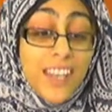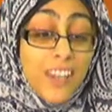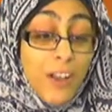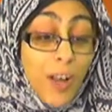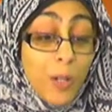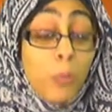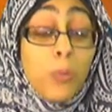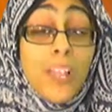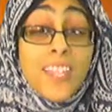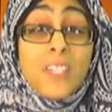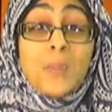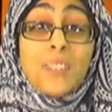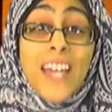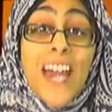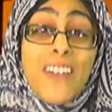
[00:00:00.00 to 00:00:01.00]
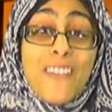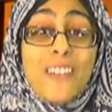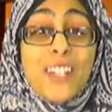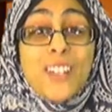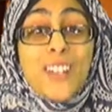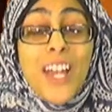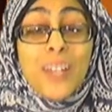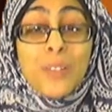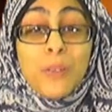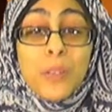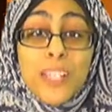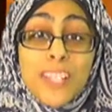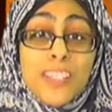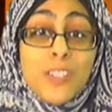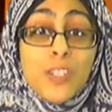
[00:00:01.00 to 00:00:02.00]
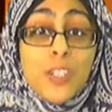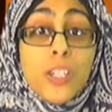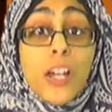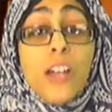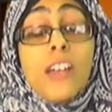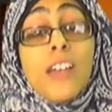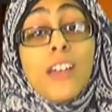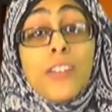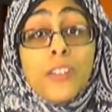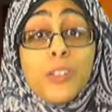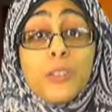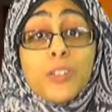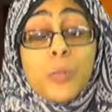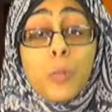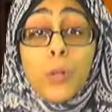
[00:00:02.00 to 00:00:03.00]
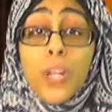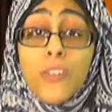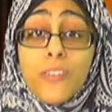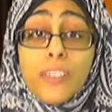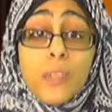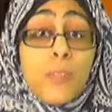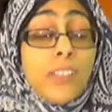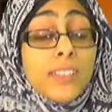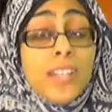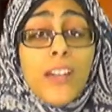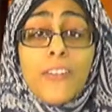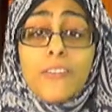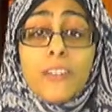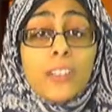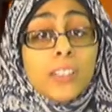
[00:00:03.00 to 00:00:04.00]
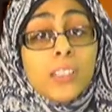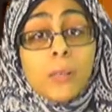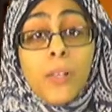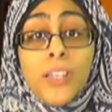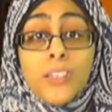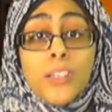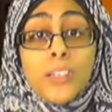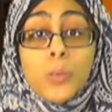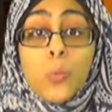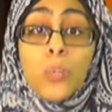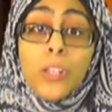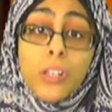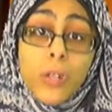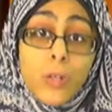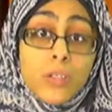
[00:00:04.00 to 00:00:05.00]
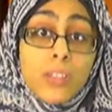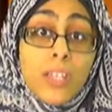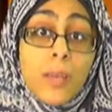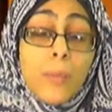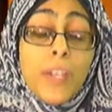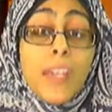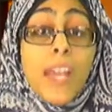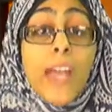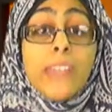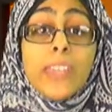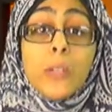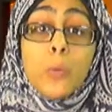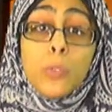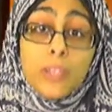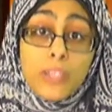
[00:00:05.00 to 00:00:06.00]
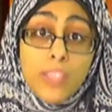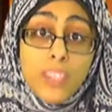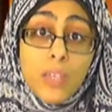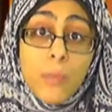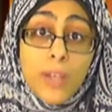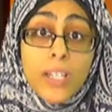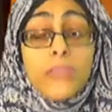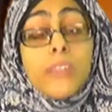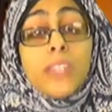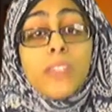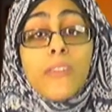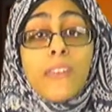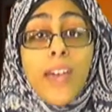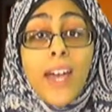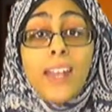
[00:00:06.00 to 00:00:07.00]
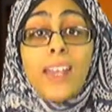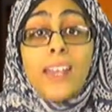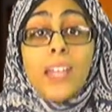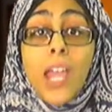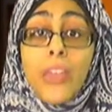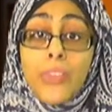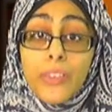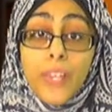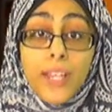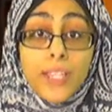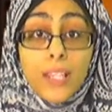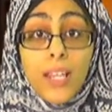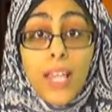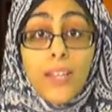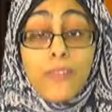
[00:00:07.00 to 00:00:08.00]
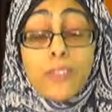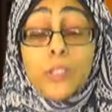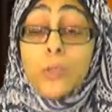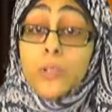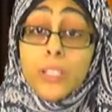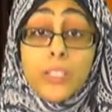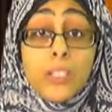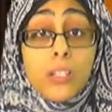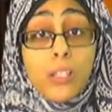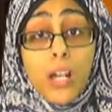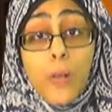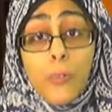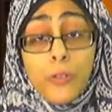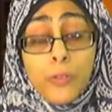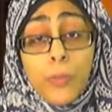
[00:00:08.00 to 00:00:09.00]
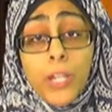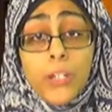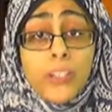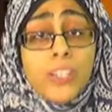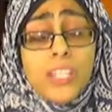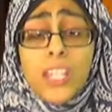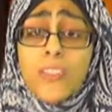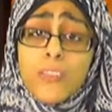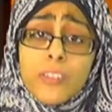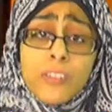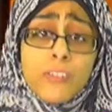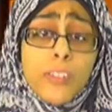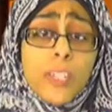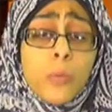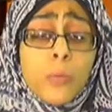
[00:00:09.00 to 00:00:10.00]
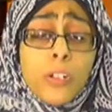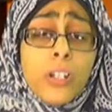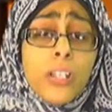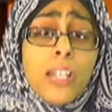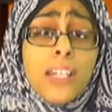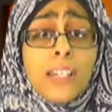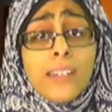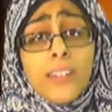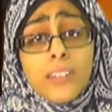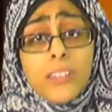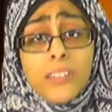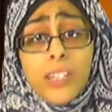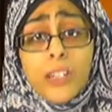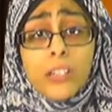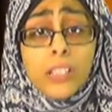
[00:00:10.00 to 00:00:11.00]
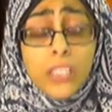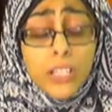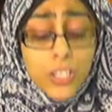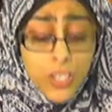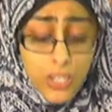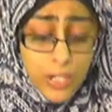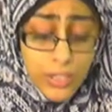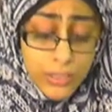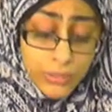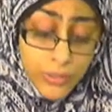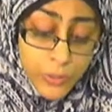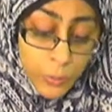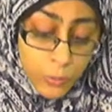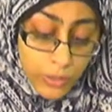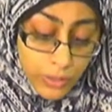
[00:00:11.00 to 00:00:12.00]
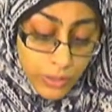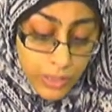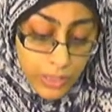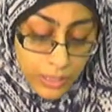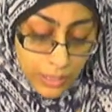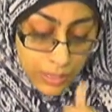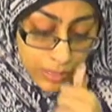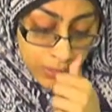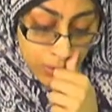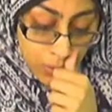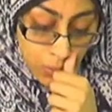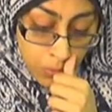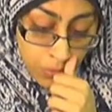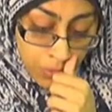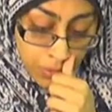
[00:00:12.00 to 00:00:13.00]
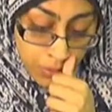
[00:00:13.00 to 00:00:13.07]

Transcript: are blessed with having a child who is Shia, then you should pray for them, and definitely the blessings will go to them, and they will see the benefits of that in the next life. So you can still help your parents, even if they weren't necessarily Shia in this world. So